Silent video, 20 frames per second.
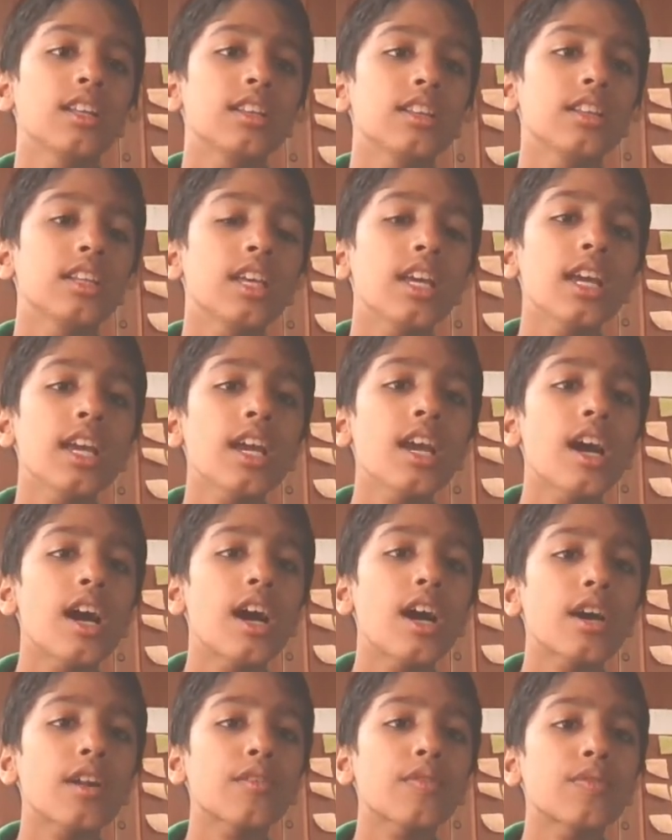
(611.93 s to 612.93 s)
They
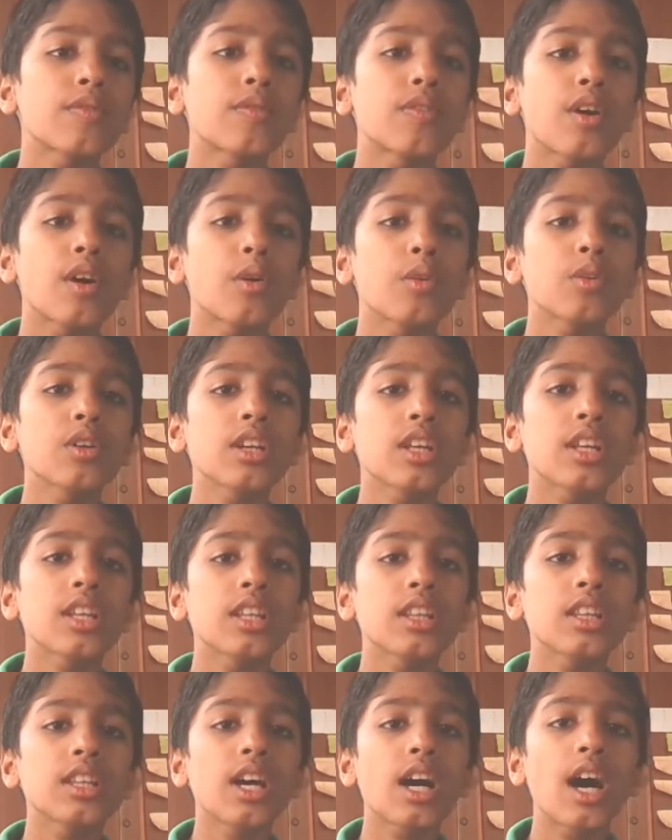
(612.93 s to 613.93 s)
are found
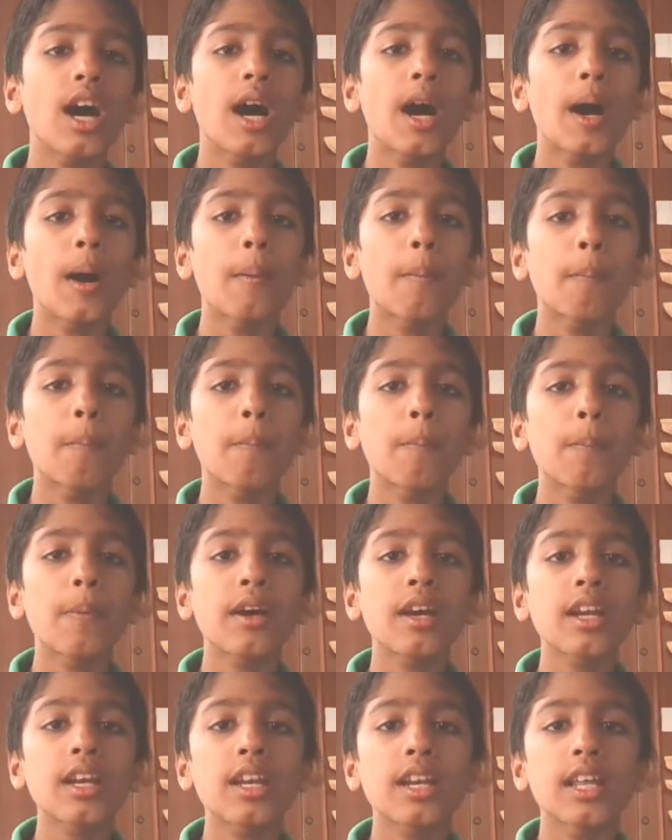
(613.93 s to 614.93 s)
in the
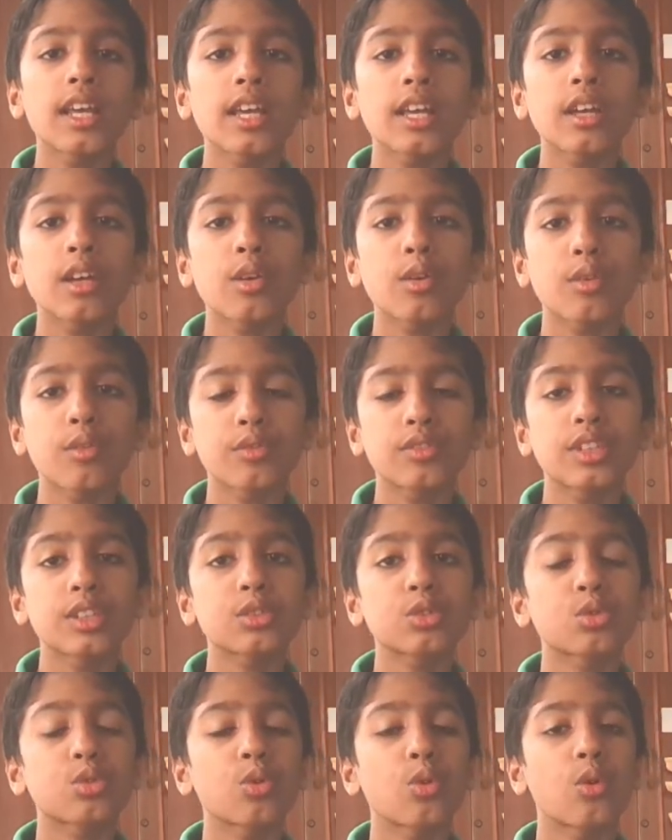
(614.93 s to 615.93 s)
upper layer of the
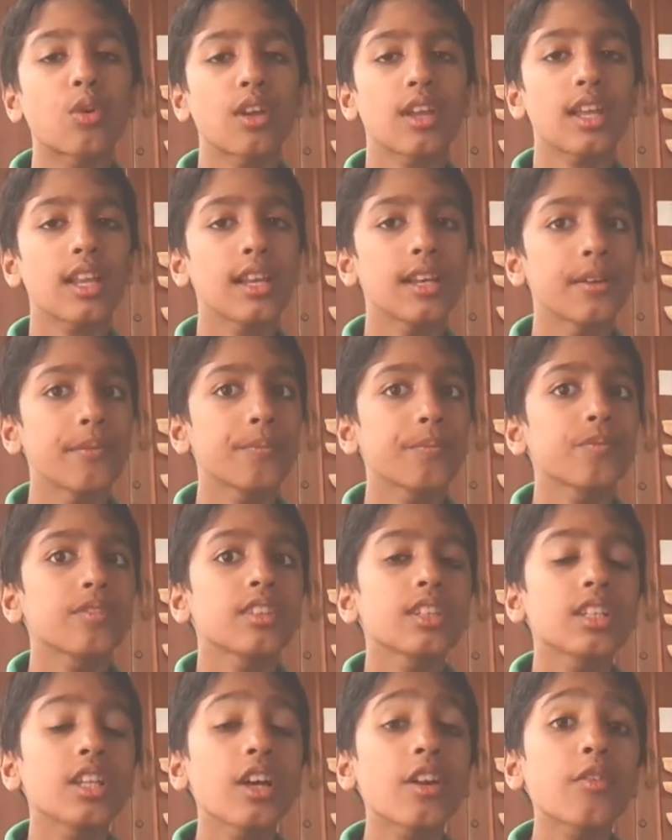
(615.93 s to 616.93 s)
soil.
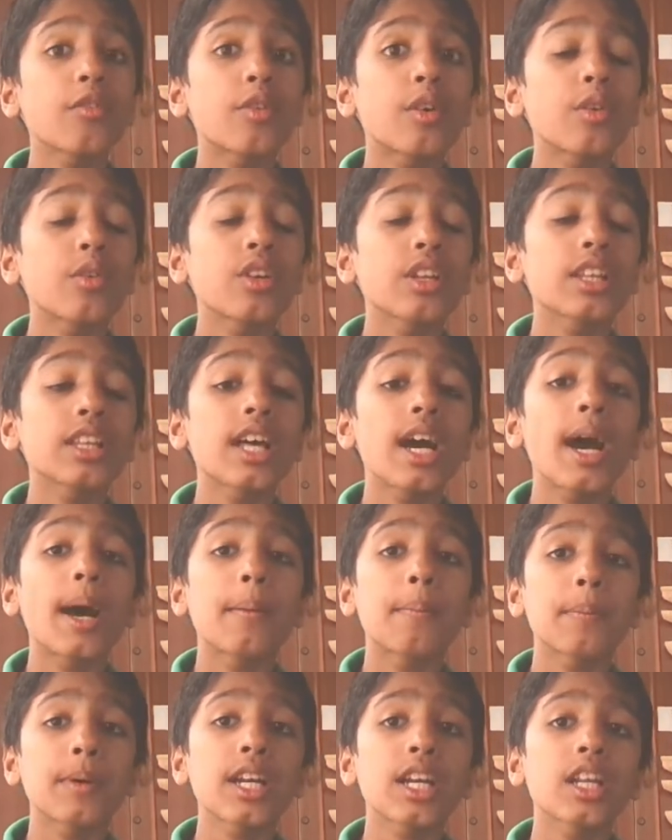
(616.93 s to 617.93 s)
They are found in the
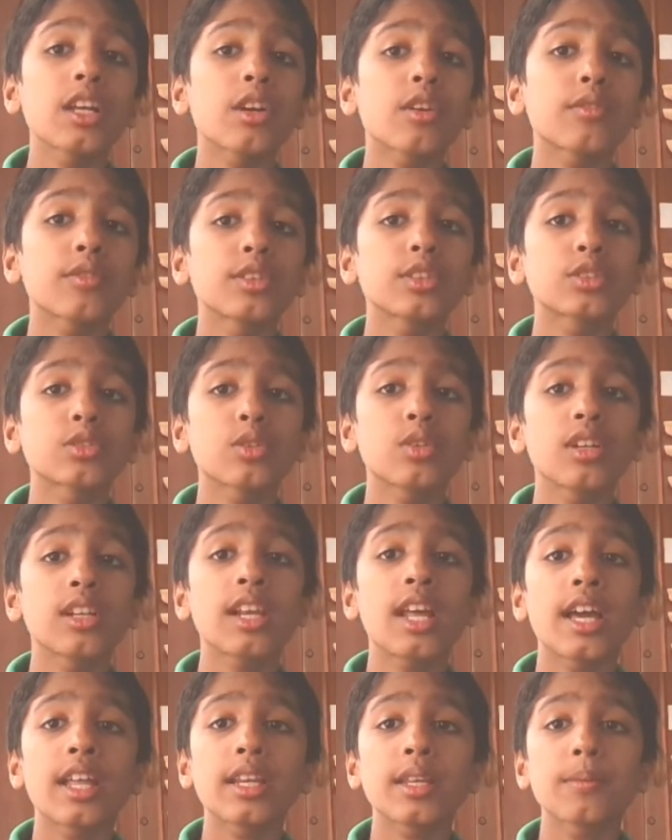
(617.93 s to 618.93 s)
upper layer of the soil
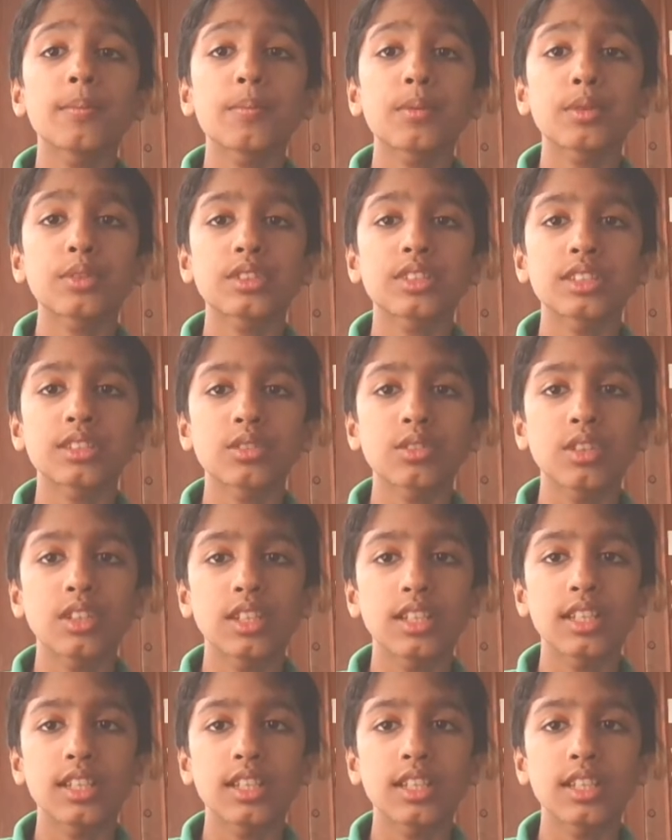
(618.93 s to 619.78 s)
and improves the soil.